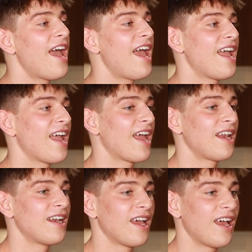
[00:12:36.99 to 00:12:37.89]

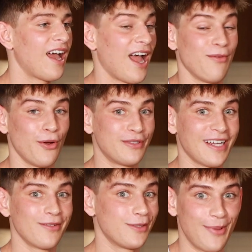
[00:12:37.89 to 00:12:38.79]
And I wrote
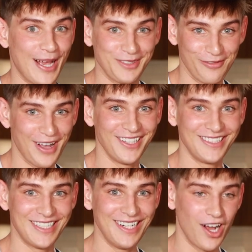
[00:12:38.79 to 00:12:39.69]
down Sebastian
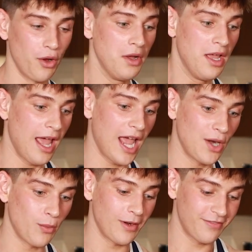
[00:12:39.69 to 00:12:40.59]
Valentino.
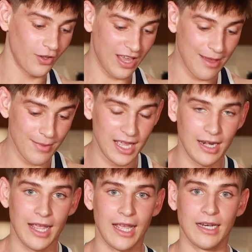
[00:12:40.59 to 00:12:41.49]
And when Phil came
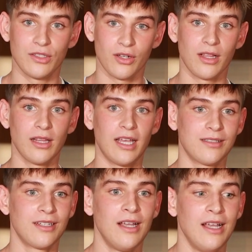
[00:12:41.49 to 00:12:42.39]
in and took the list,